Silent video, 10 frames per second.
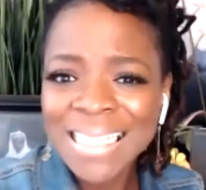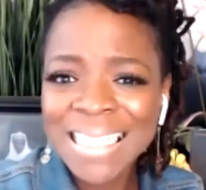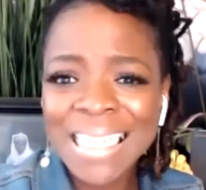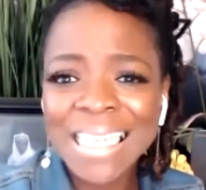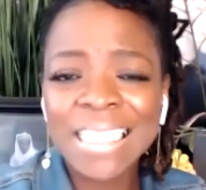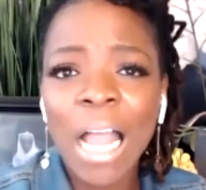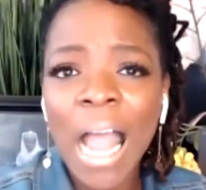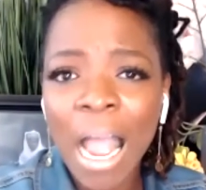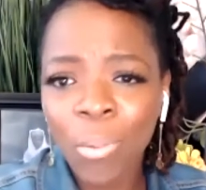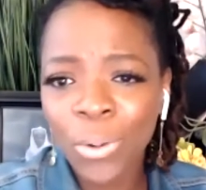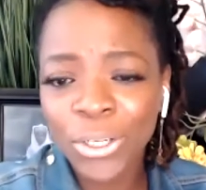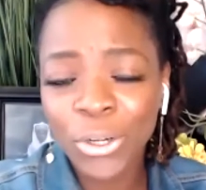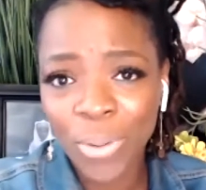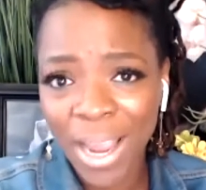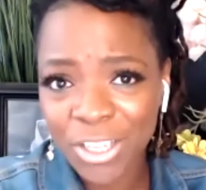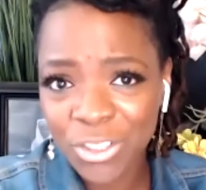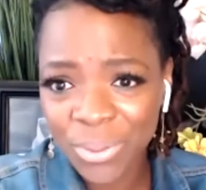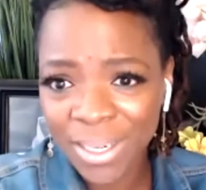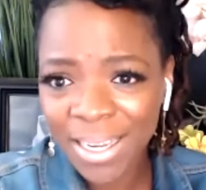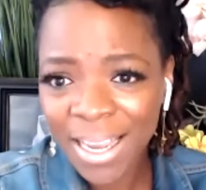Sydney is a Howard
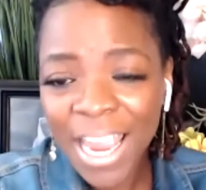graduate,